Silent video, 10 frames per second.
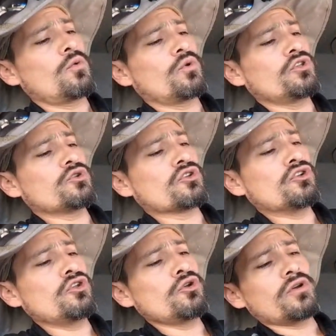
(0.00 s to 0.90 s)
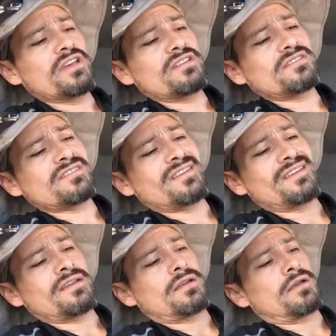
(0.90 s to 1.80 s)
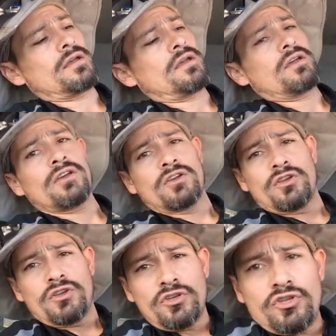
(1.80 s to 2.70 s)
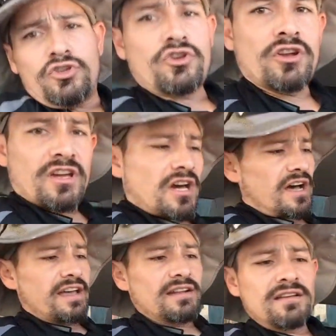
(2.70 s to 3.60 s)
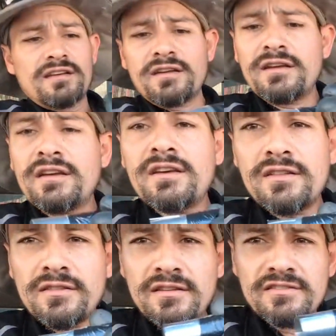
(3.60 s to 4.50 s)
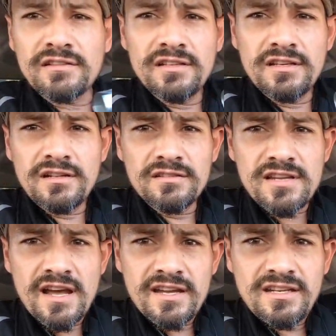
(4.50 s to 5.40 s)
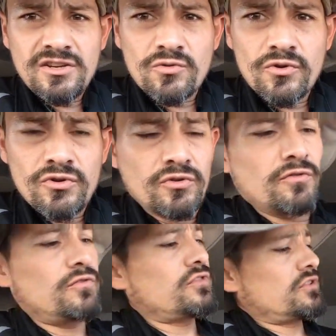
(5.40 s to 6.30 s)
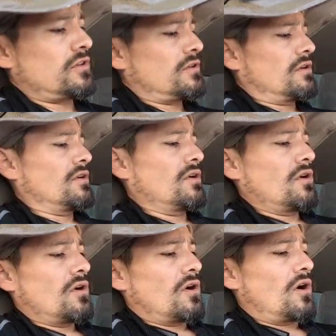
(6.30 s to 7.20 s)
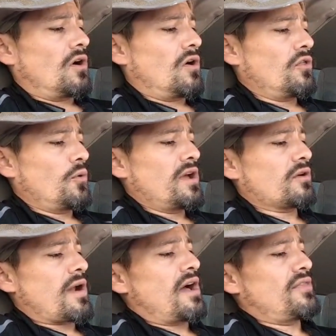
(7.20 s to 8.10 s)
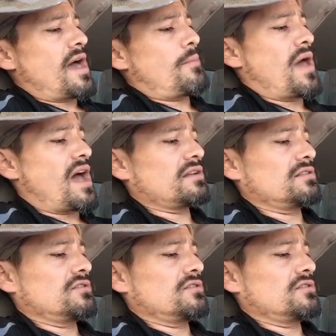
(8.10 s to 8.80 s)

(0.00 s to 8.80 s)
What you can do is you're going to cut these little tiny grooves all the way around that bat